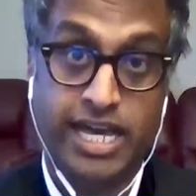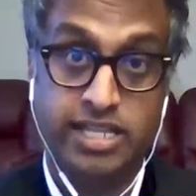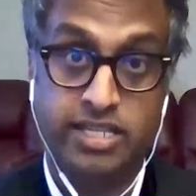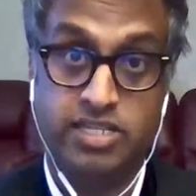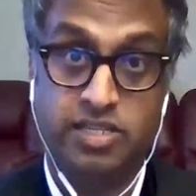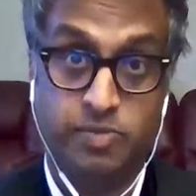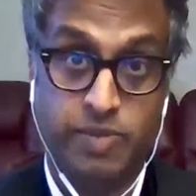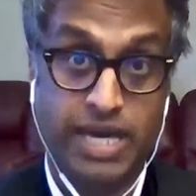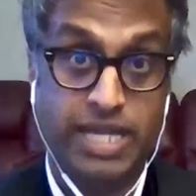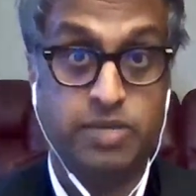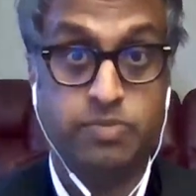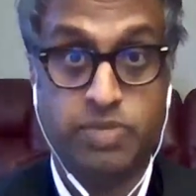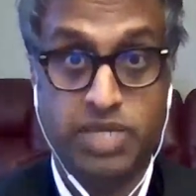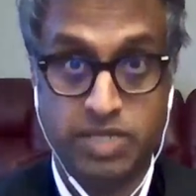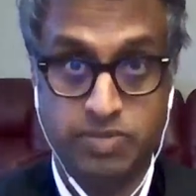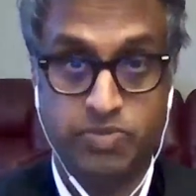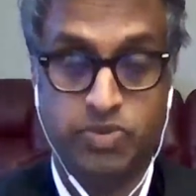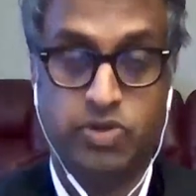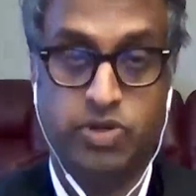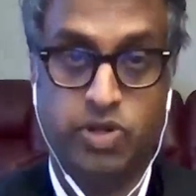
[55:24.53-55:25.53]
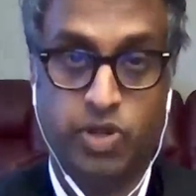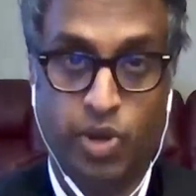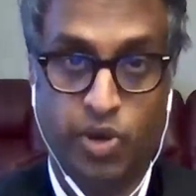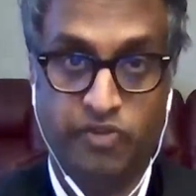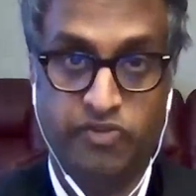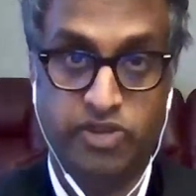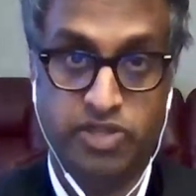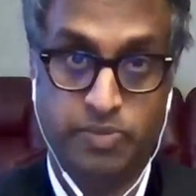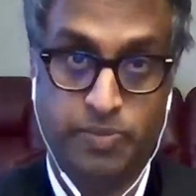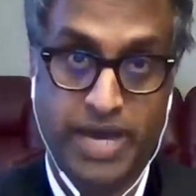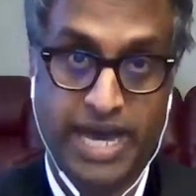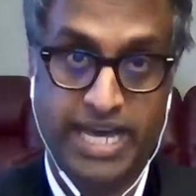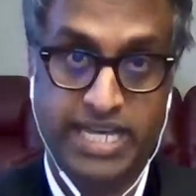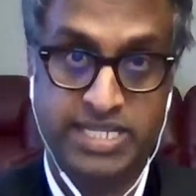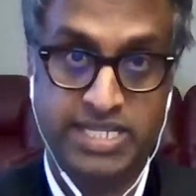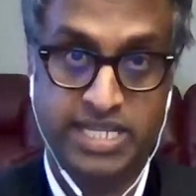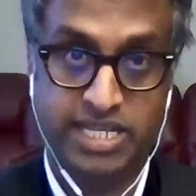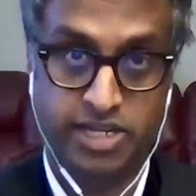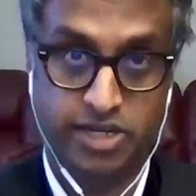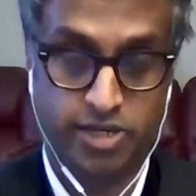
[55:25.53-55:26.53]
and the Tibetan people over the
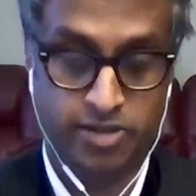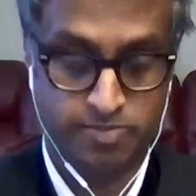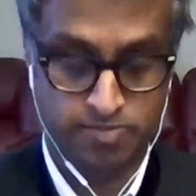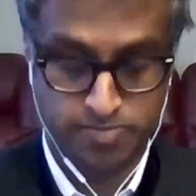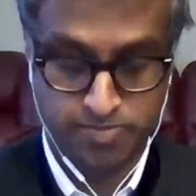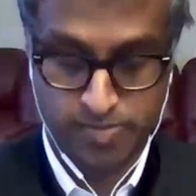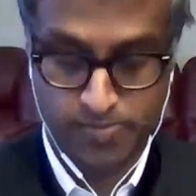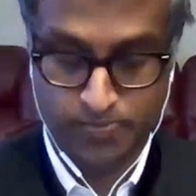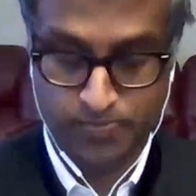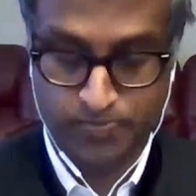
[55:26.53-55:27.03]
past year.